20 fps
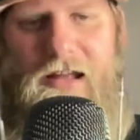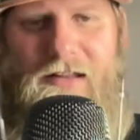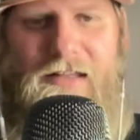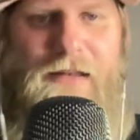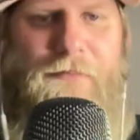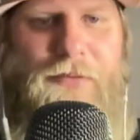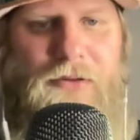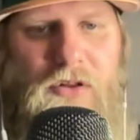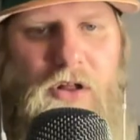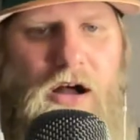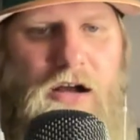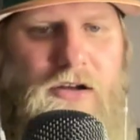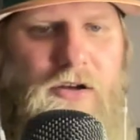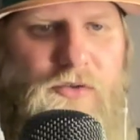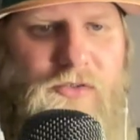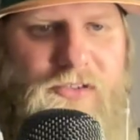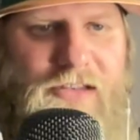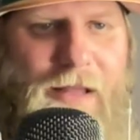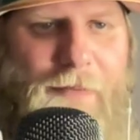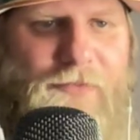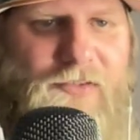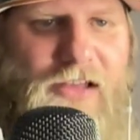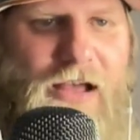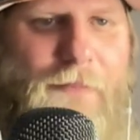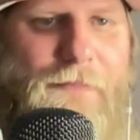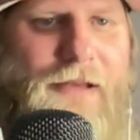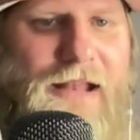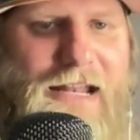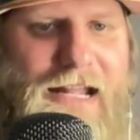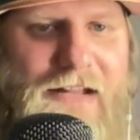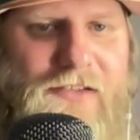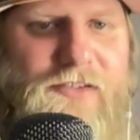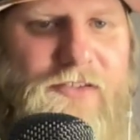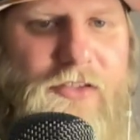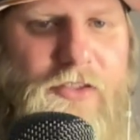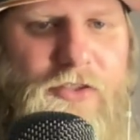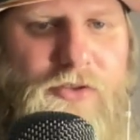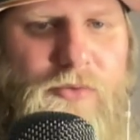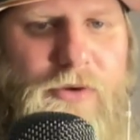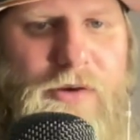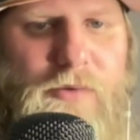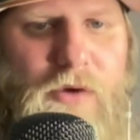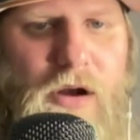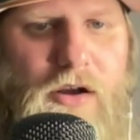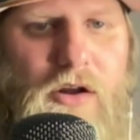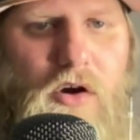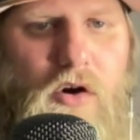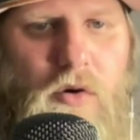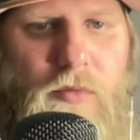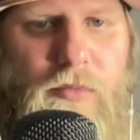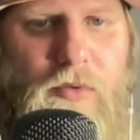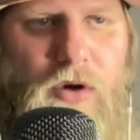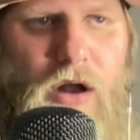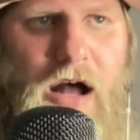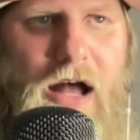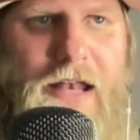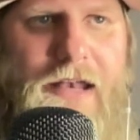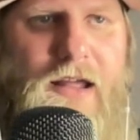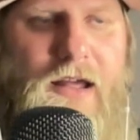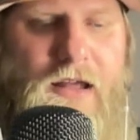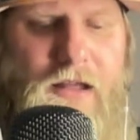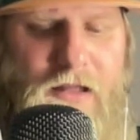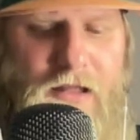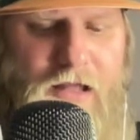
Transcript: Then Polanco steps up and hits the 3-run home run.